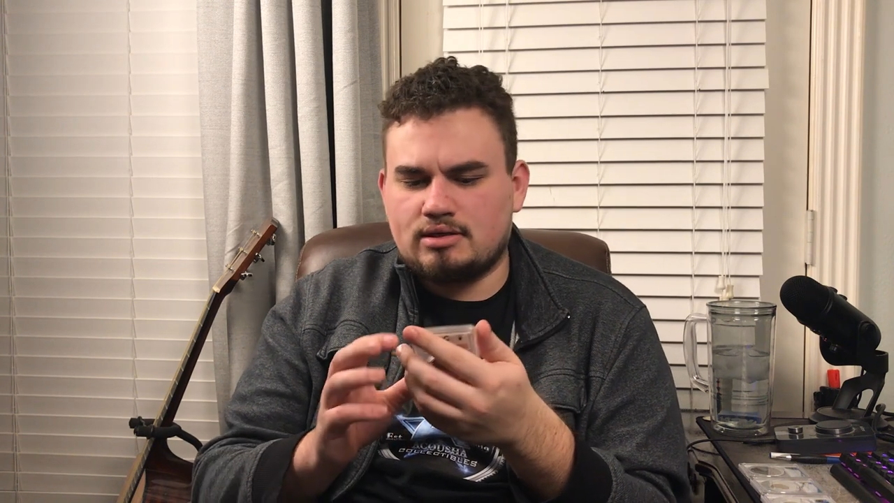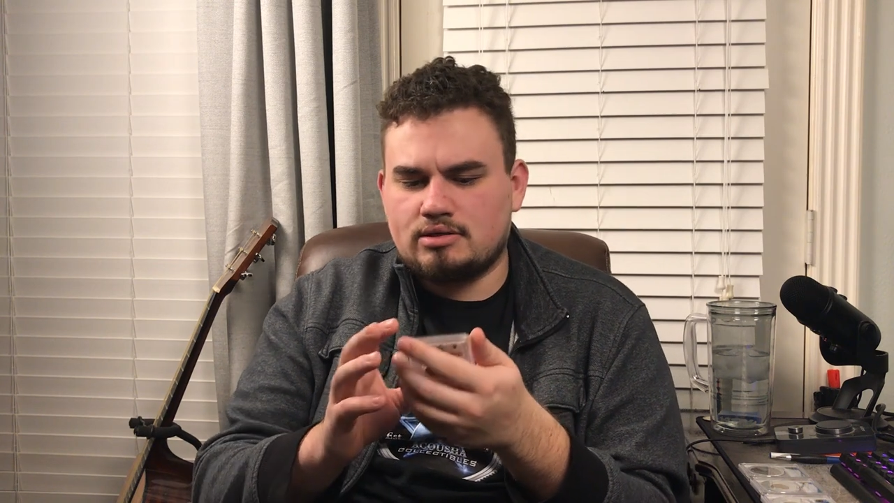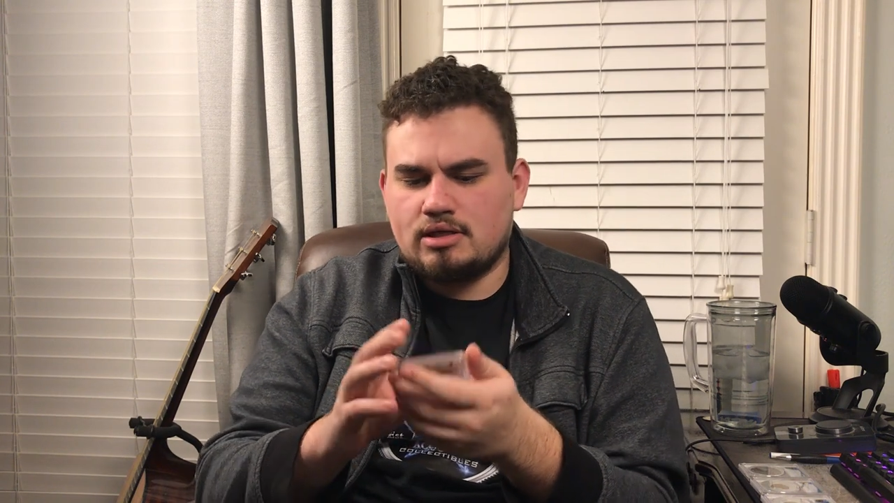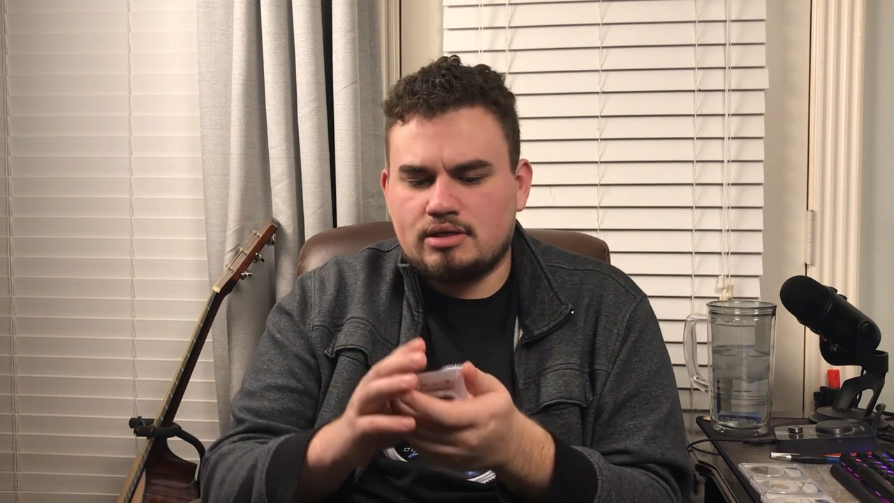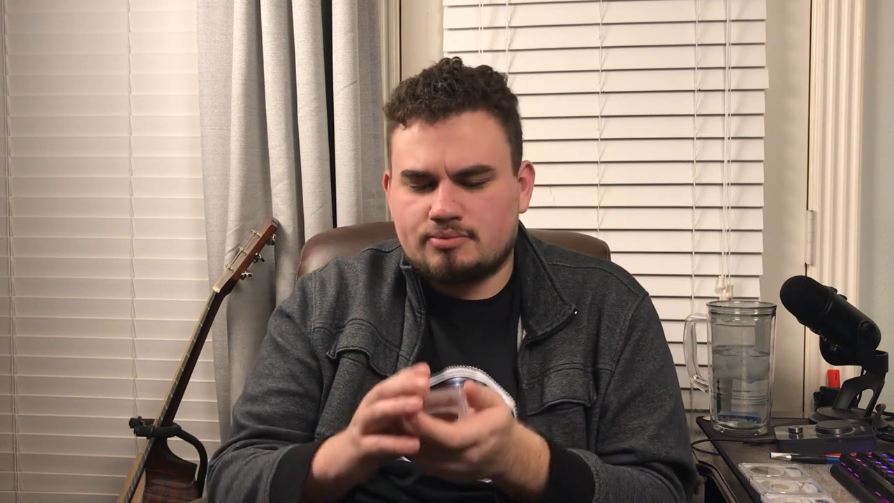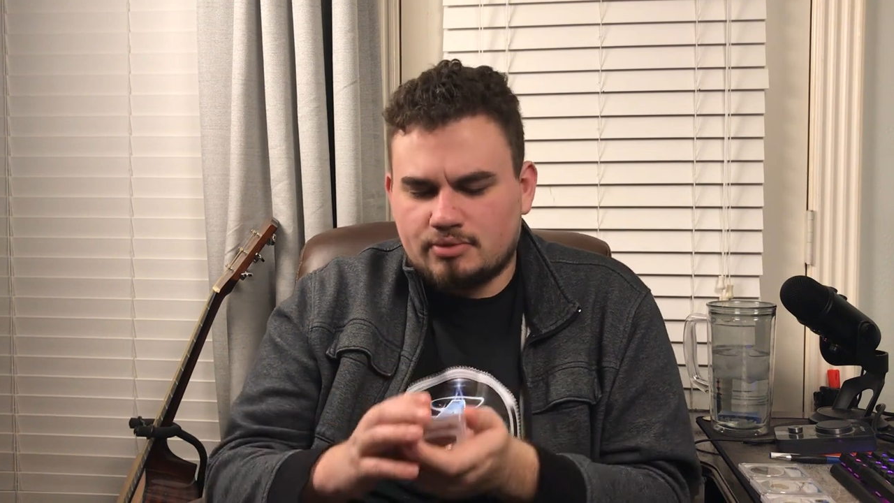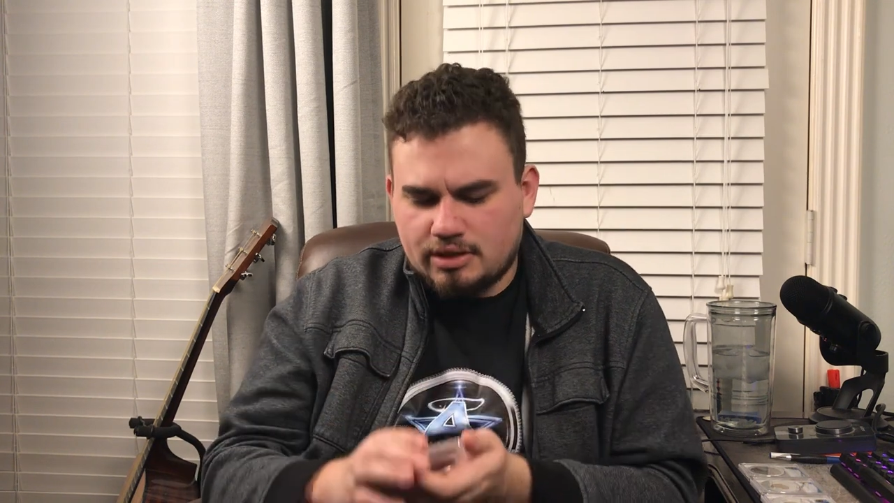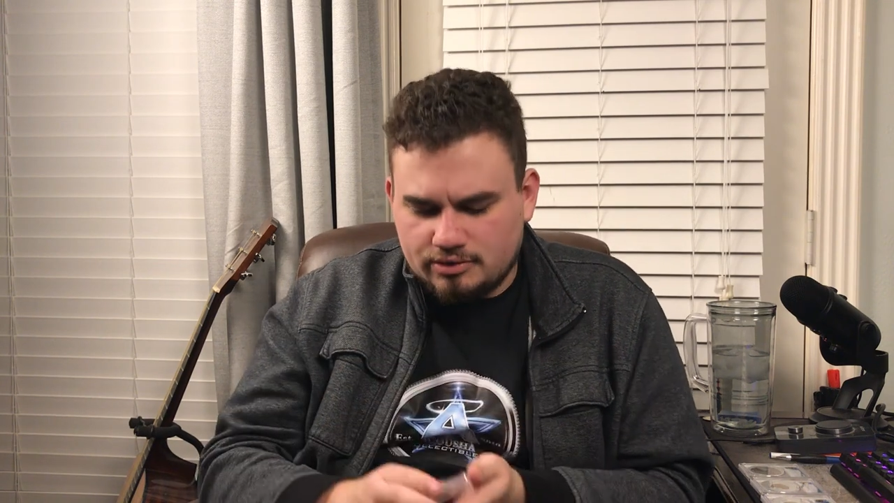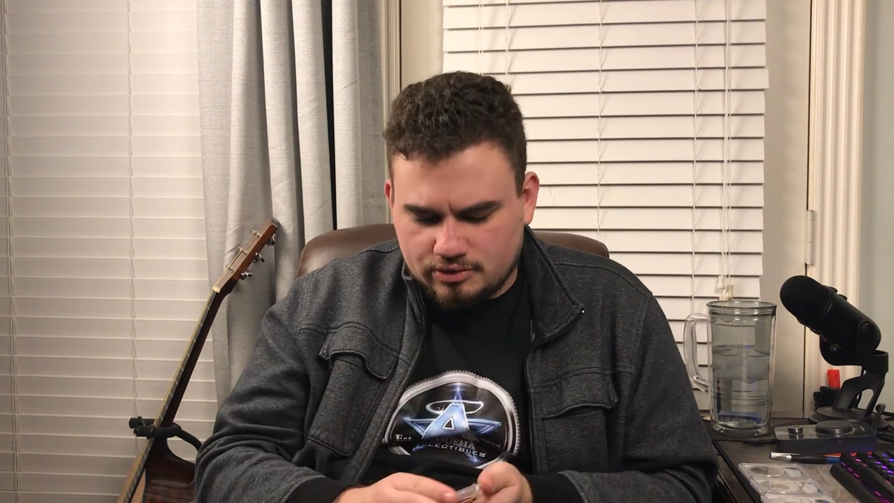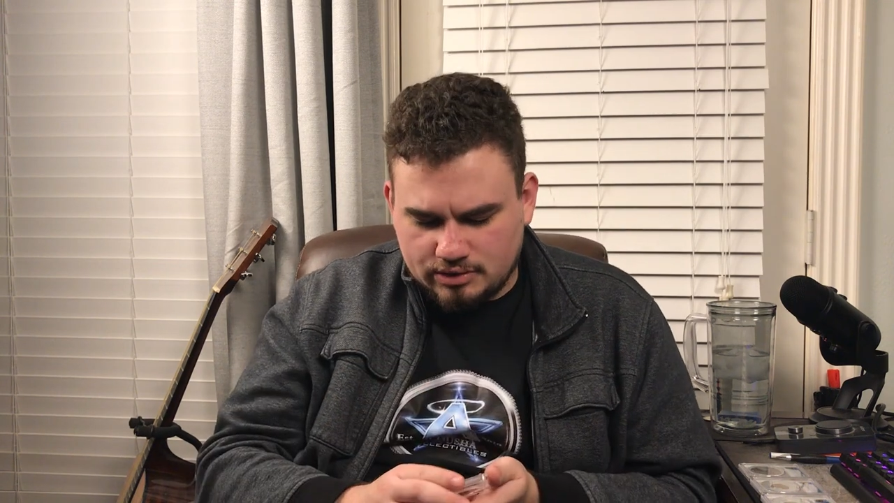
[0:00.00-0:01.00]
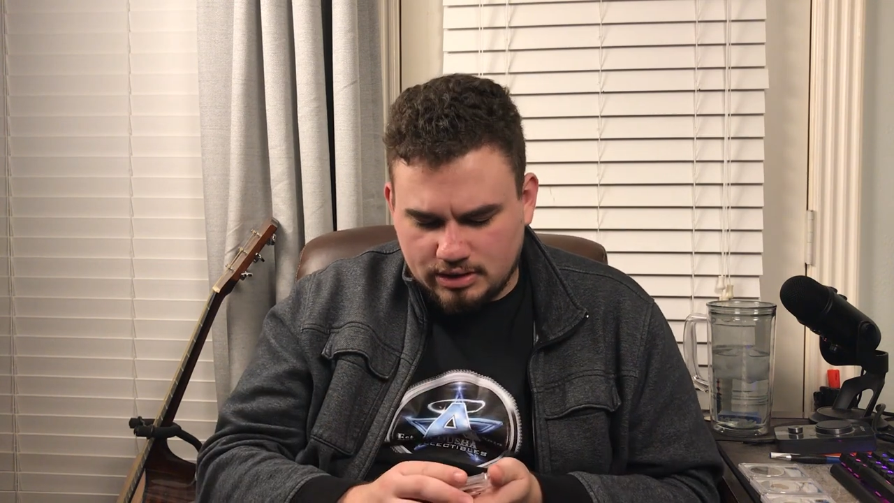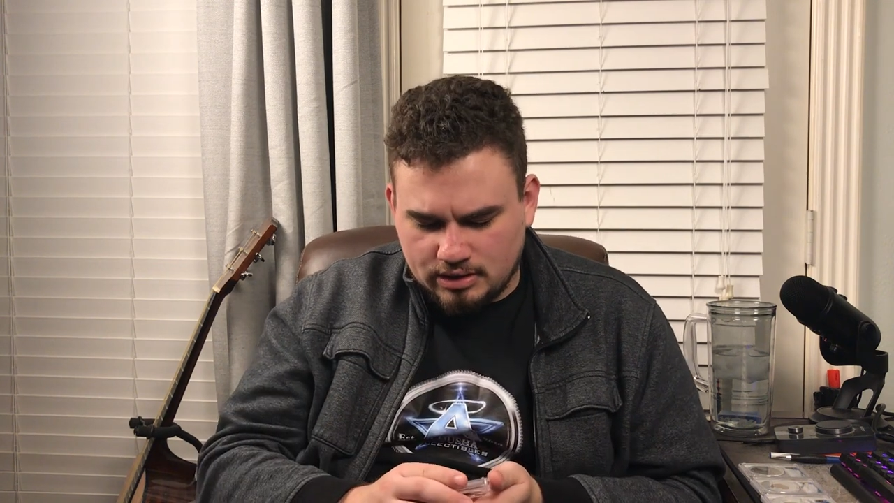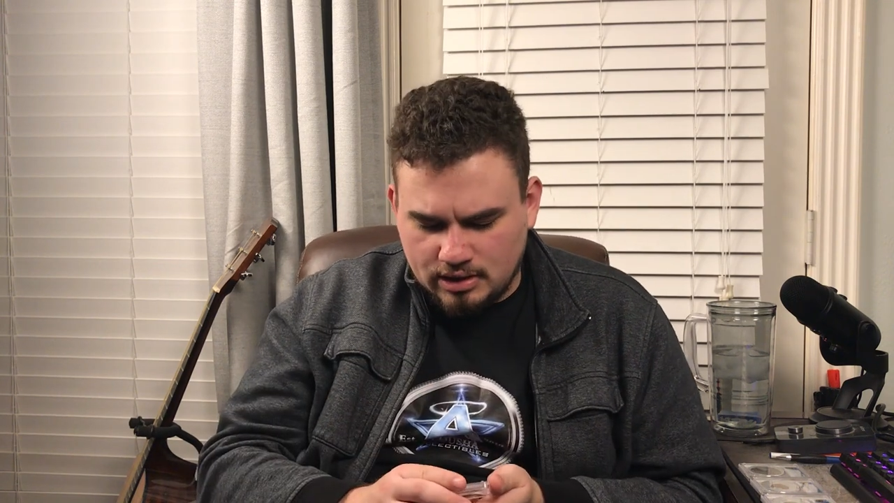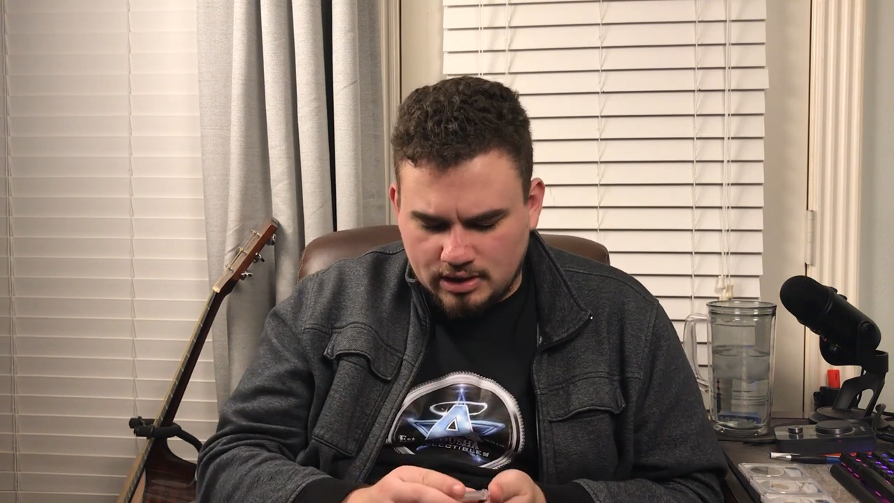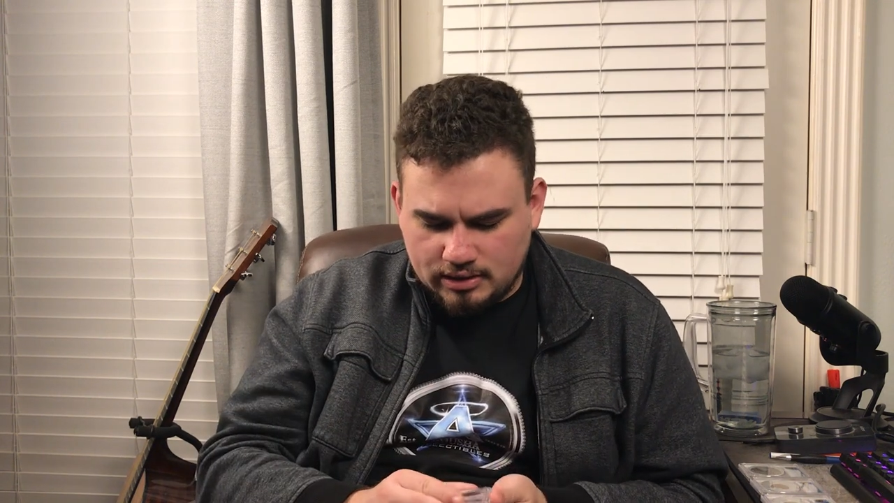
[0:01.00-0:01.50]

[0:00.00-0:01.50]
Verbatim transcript: it is pretty interesting.